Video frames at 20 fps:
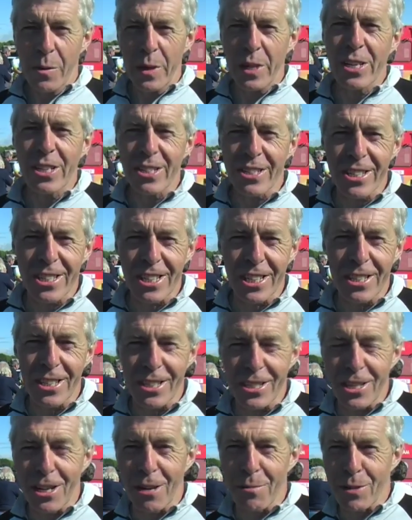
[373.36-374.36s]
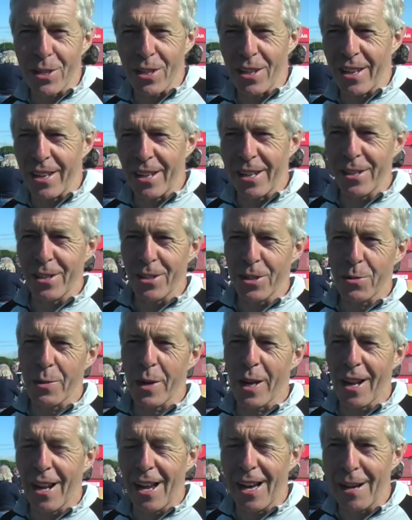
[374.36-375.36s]
We couldn't see the tops of the hills, we
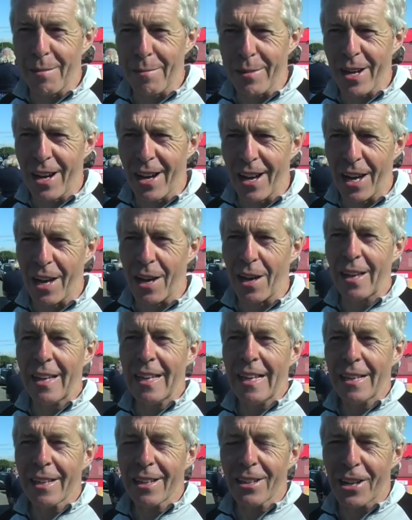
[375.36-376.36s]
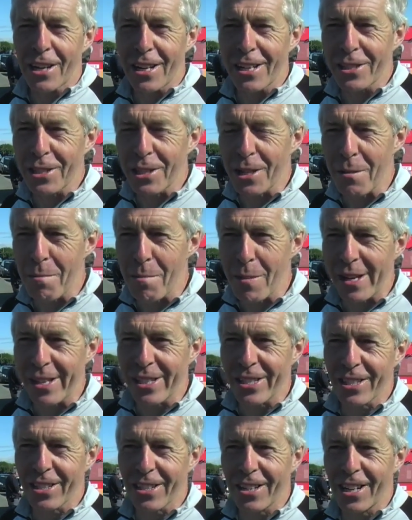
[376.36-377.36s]
climbed higher, got into the
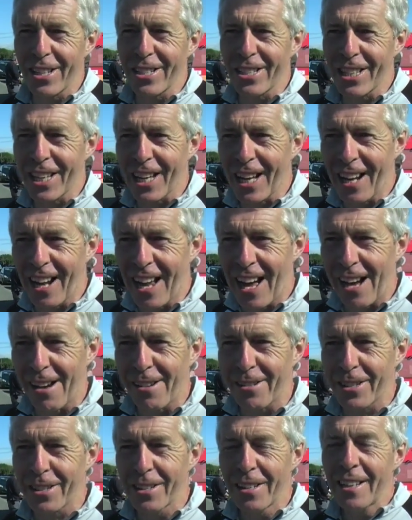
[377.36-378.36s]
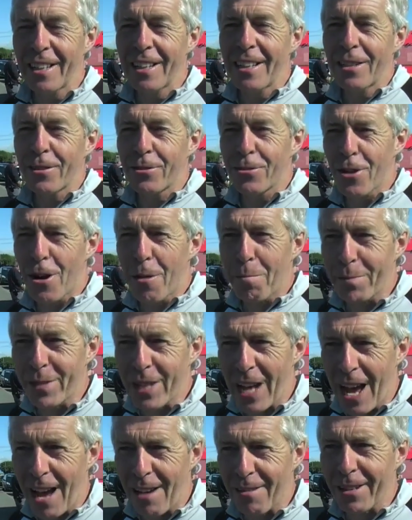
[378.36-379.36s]
mist, got into the cloud, dropped
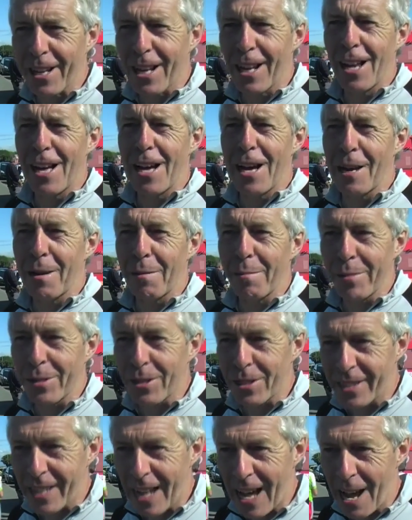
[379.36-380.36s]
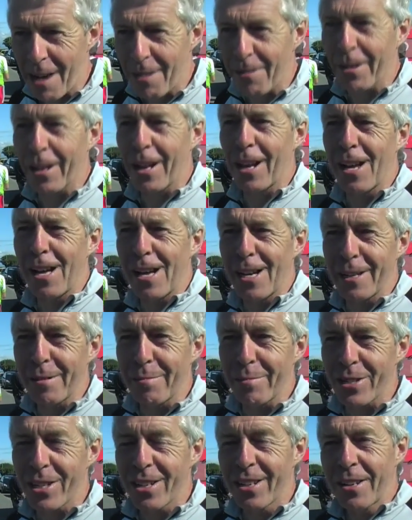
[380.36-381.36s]
down, climbed, down,
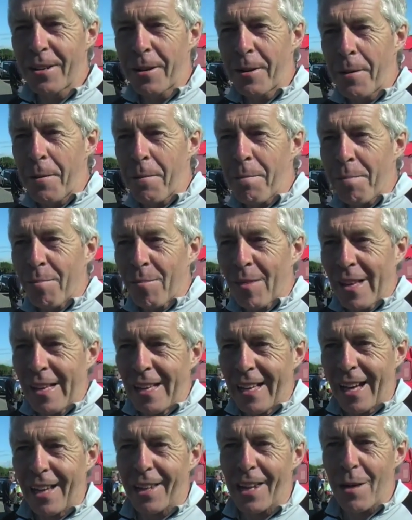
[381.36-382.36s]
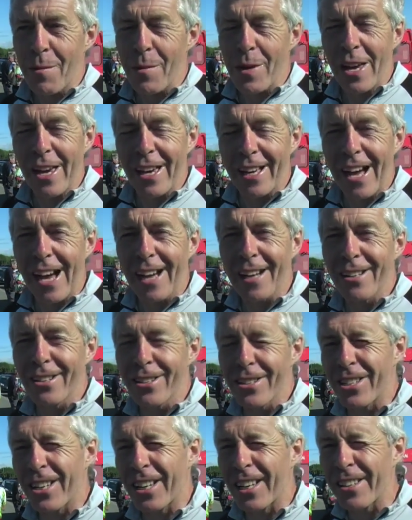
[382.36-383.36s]
climbed. And then we hit
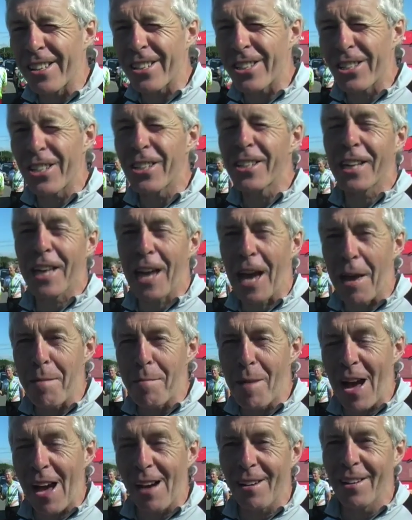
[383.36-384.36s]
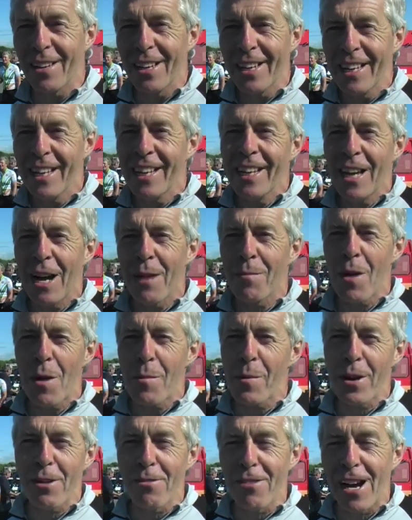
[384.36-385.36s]
Anglesey and the sun came out. And when
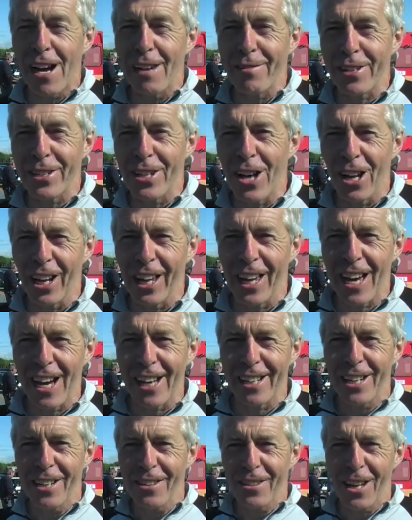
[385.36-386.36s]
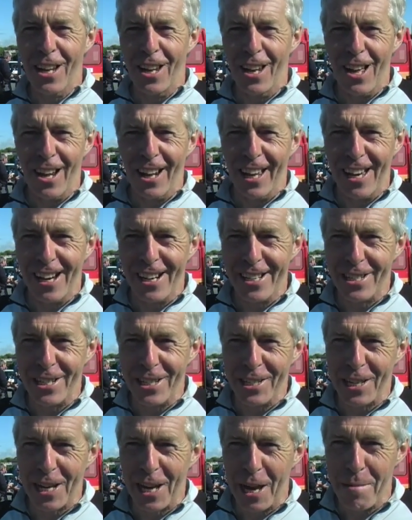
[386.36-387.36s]
we arrived in Holyhead, the lolly
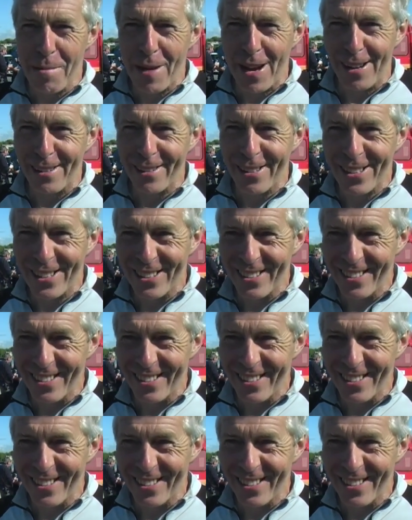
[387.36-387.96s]
ices came out.